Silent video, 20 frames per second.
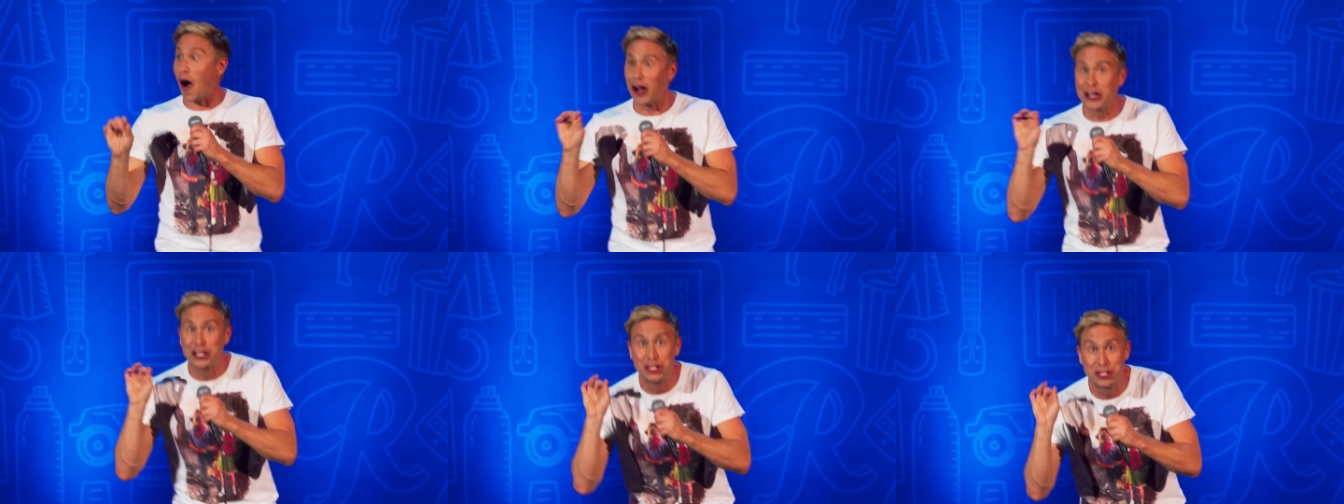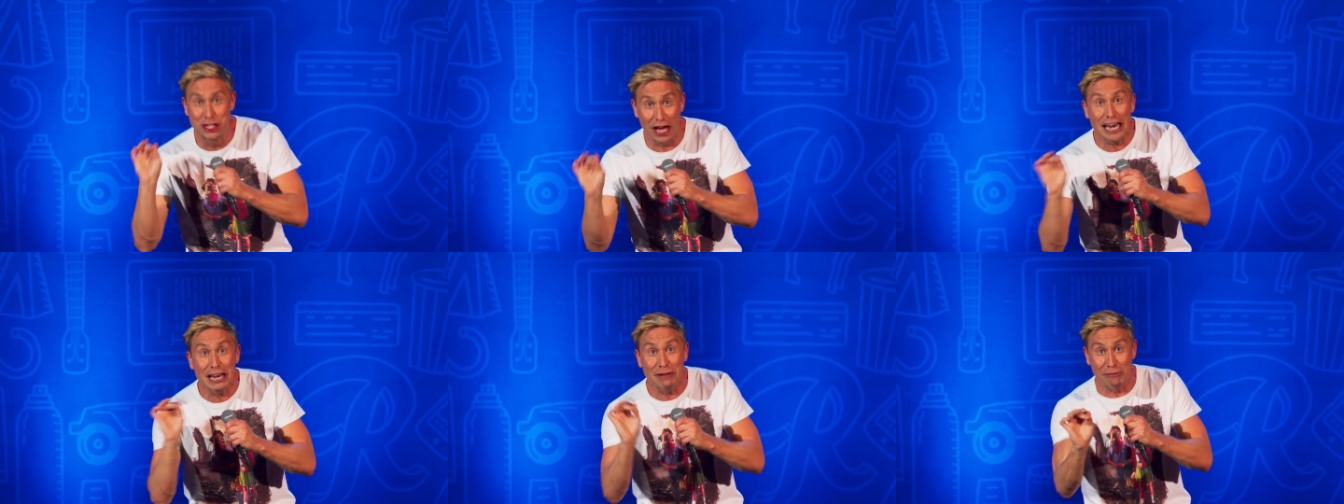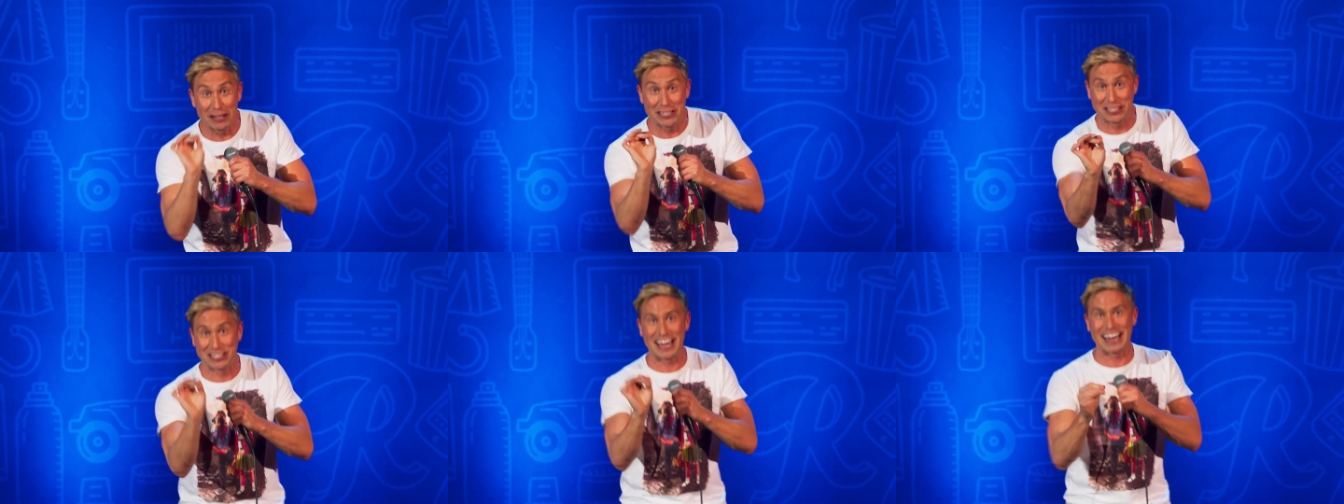I
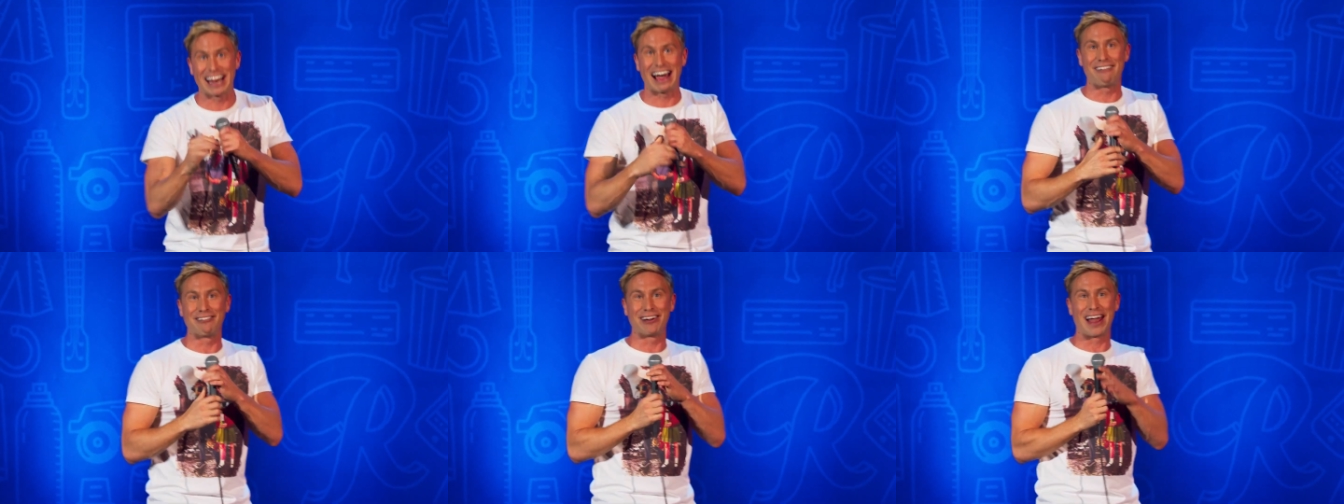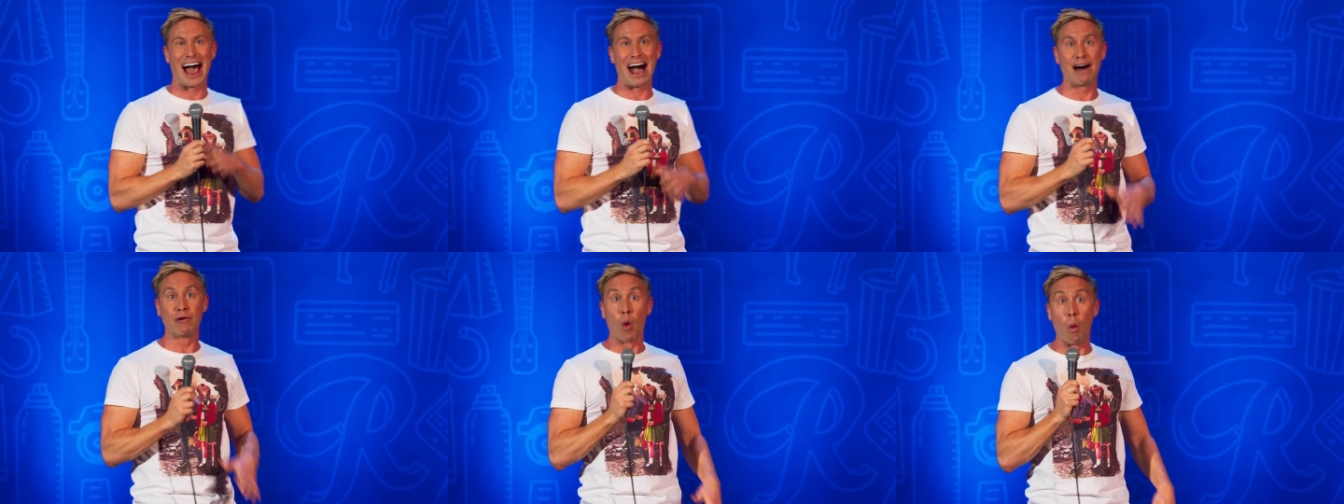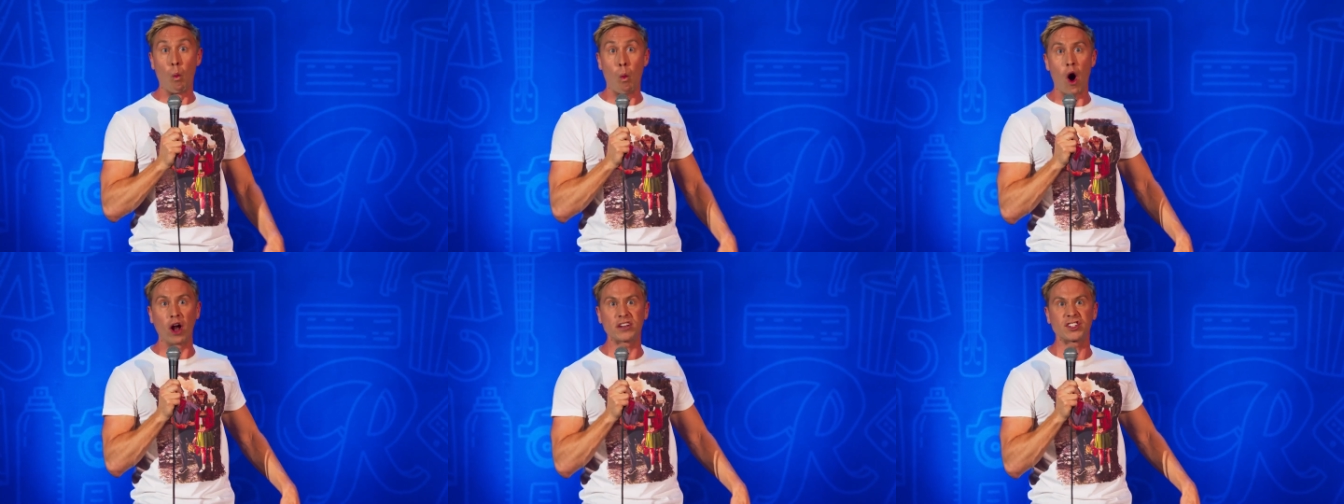genuinely said out loud,
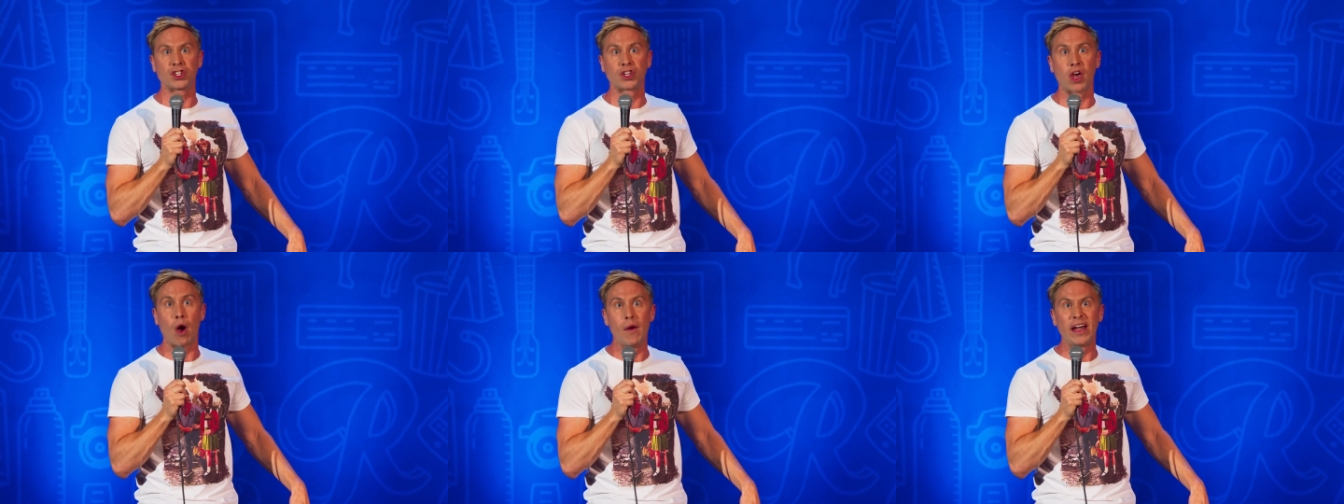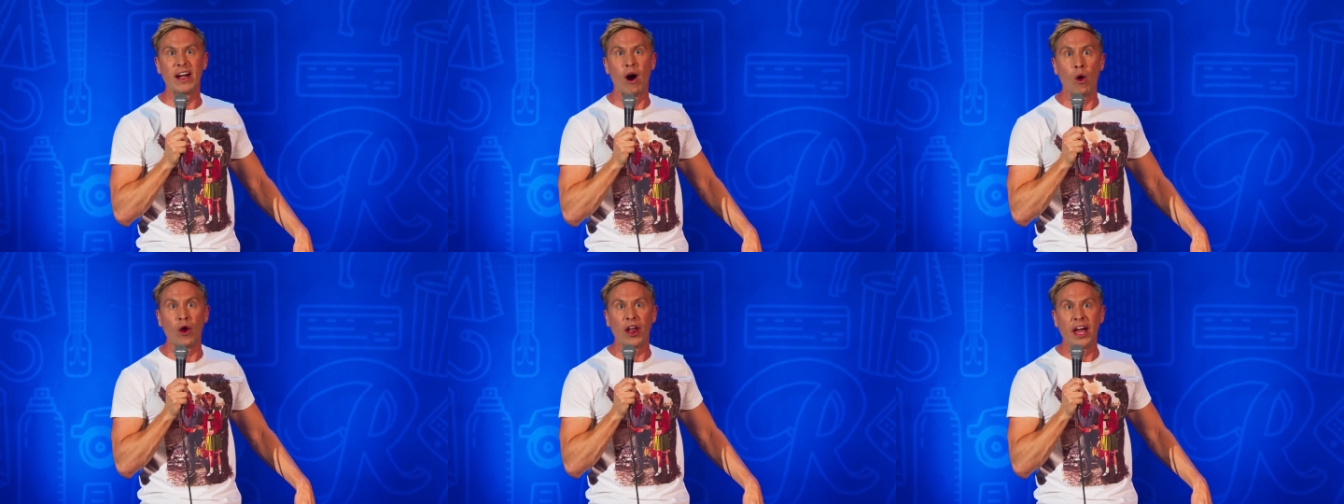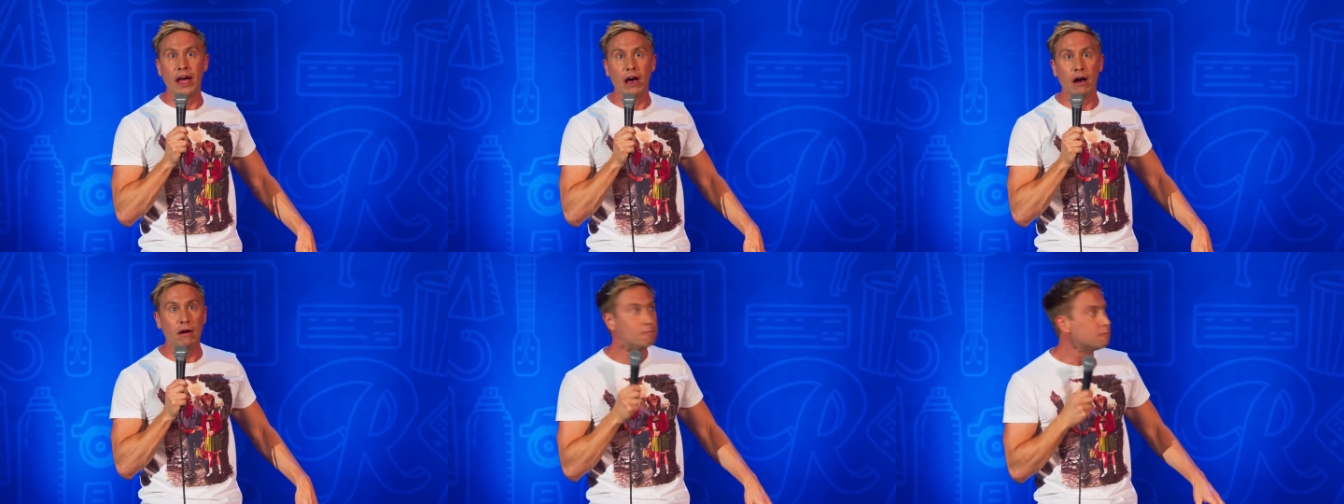what's going on
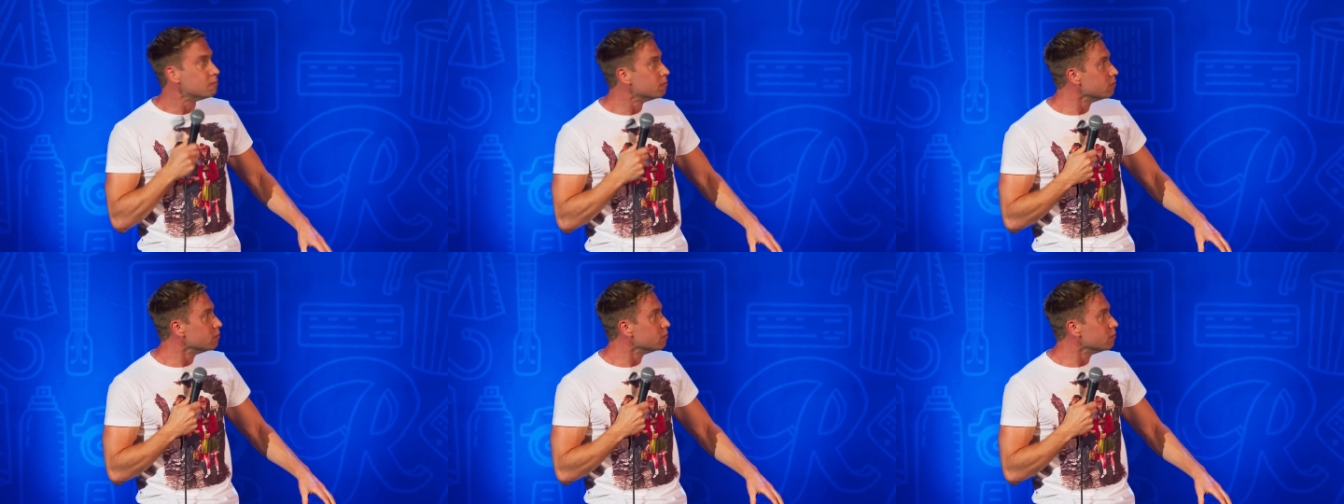here?